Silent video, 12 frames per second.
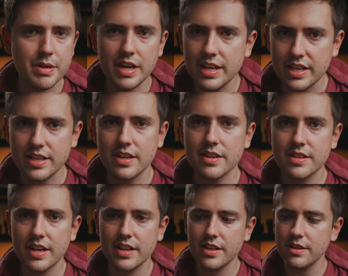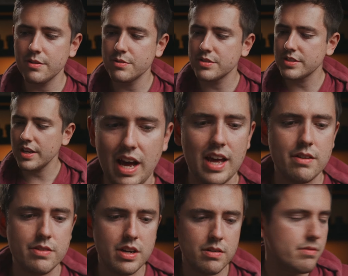about any gear that I use, I
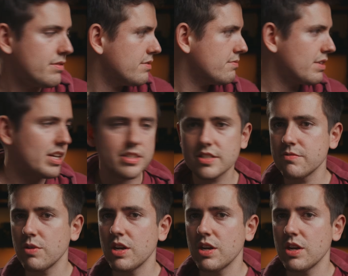don't know. What else